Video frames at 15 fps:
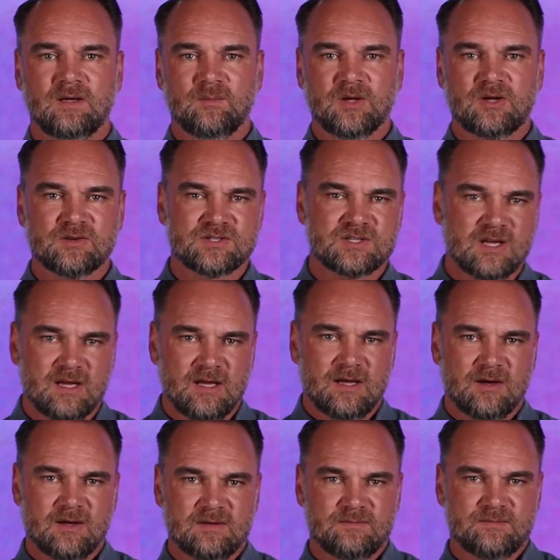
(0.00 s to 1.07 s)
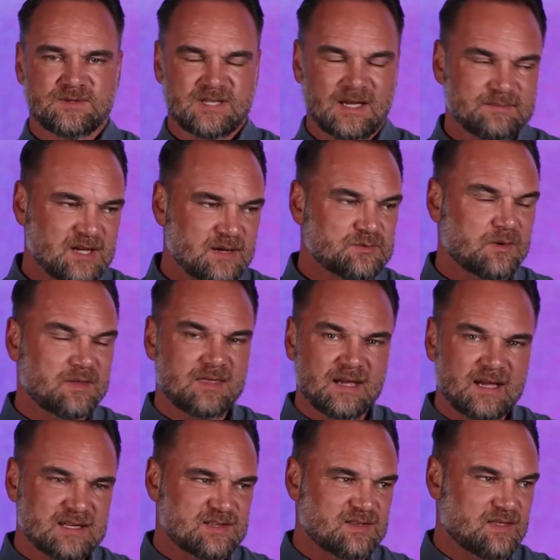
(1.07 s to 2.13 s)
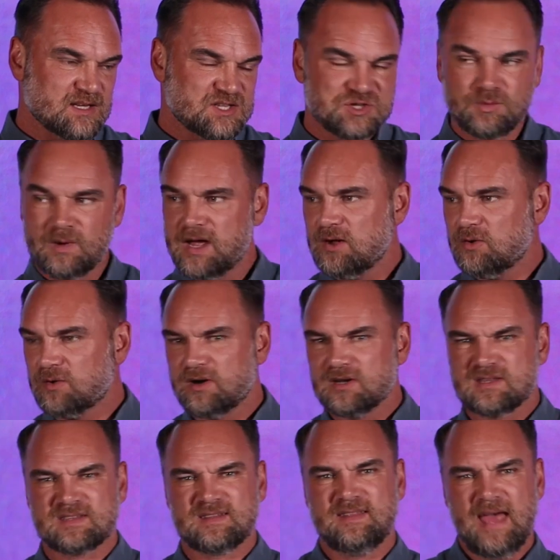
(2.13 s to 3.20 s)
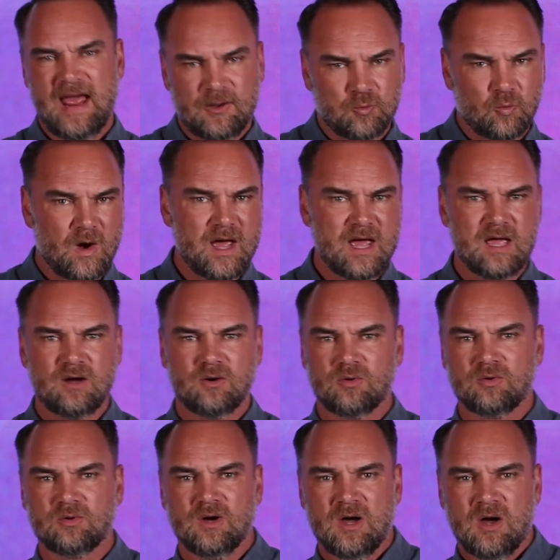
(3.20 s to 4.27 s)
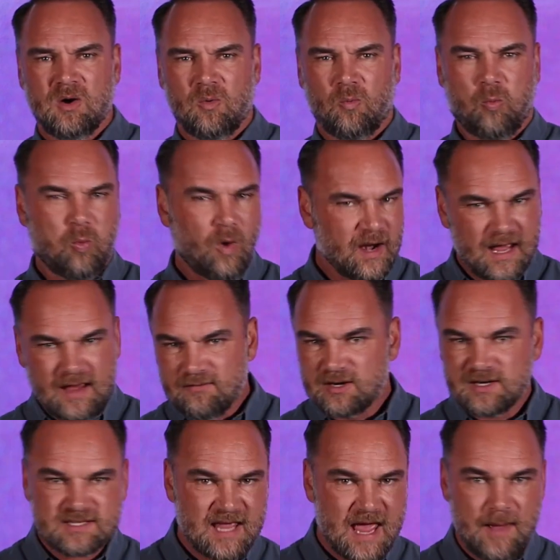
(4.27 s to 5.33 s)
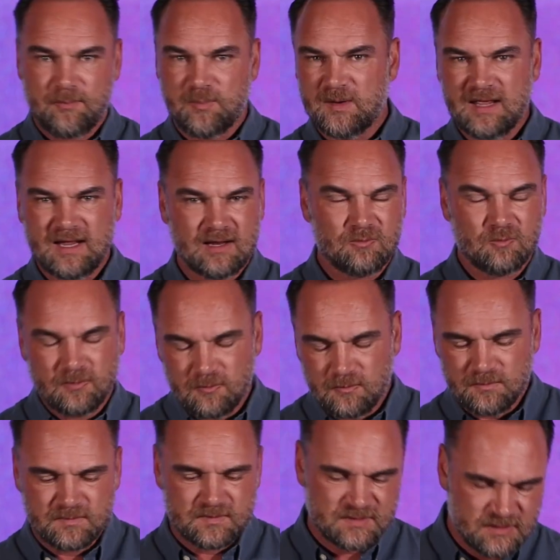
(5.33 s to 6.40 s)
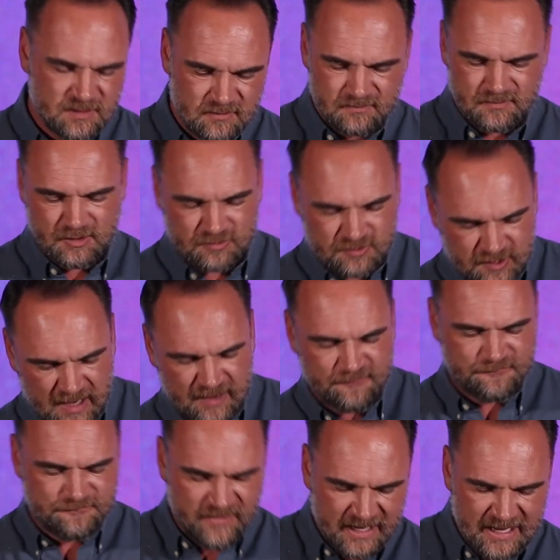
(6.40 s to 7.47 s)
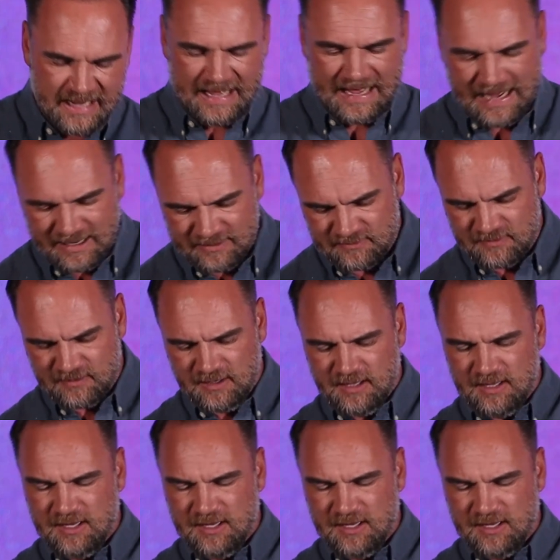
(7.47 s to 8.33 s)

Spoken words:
Because sometimes we think it's this way or it's that way or whatever is happening, and you try to figure out,